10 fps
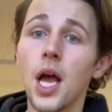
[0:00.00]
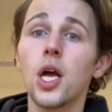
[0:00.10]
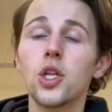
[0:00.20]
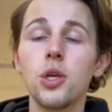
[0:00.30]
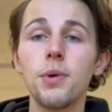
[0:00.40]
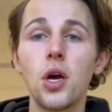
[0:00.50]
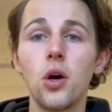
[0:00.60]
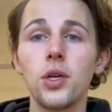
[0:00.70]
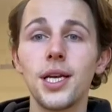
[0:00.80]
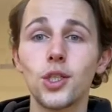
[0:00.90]

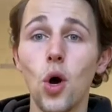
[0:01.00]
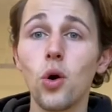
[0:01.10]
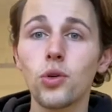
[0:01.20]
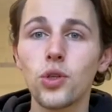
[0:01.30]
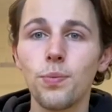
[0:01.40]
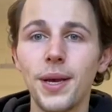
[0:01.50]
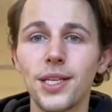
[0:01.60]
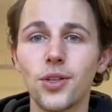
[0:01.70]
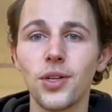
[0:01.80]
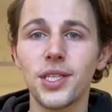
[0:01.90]
Numicon is also
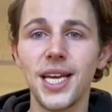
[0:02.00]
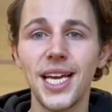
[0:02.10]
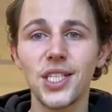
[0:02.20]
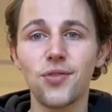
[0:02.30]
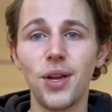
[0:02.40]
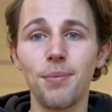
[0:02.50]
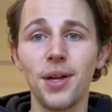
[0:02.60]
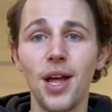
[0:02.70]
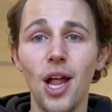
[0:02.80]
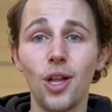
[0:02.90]
based on a tense frame,
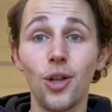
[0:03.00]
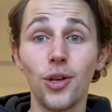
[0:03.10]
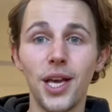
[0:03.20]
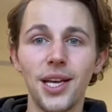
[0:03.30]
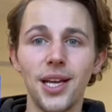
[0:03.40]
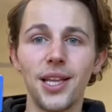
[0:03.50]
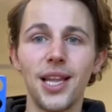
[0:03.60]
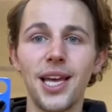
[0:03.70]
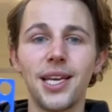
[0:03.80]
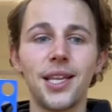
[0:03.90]
looking
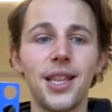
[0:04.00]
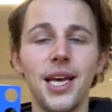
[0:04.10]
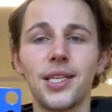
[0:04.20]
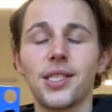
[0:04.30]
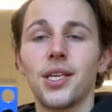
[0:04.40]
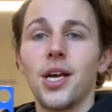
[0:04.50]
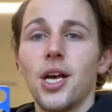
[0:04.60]
like this.